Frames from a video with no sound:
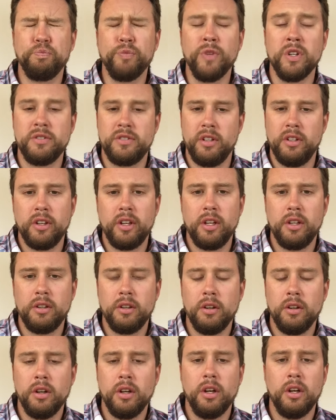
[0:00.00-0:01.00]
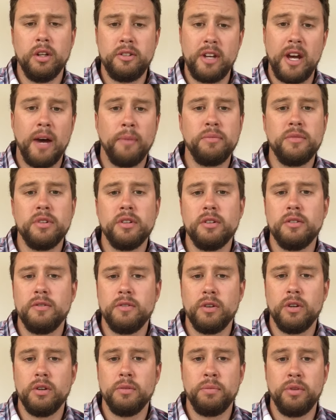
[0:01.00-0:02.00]
resilient,
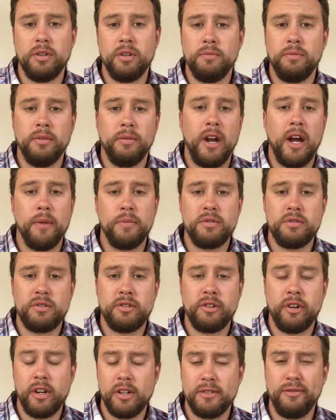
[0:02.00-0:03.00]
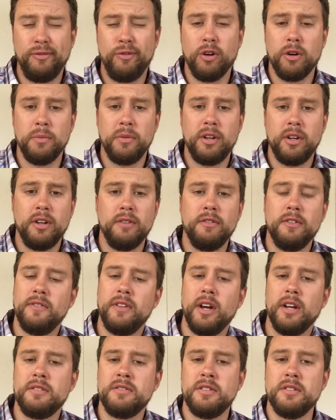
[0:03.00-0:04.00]
adaptive, or perhaps transformative
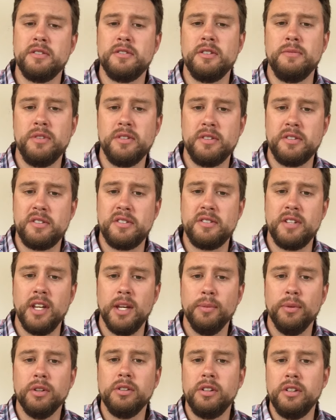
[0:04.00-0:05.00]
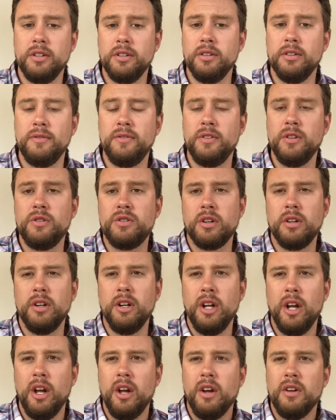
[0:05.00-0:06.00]
if that system isn't stable into the
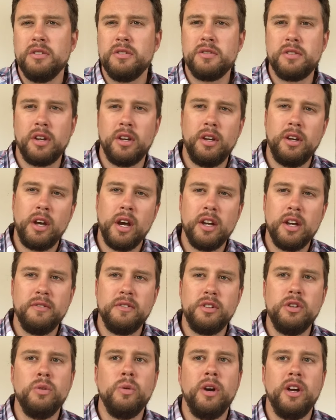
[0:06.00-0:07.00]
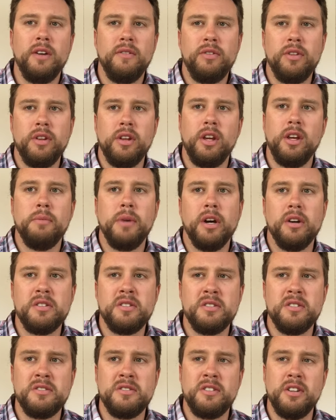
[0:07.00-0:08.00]
future. So it's a kind of a new way of thinking
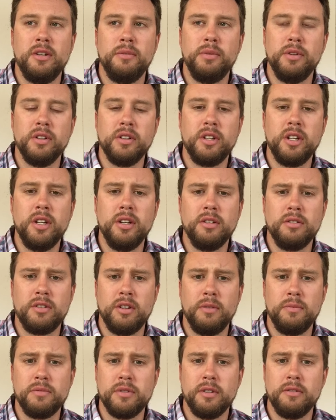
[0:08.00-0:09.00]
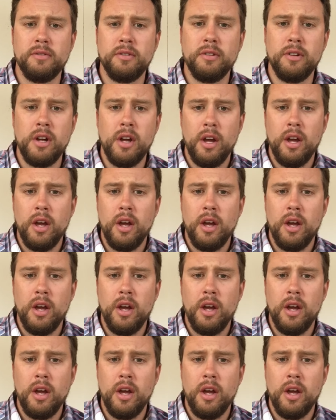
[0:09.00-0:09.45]
about sustainability in terms of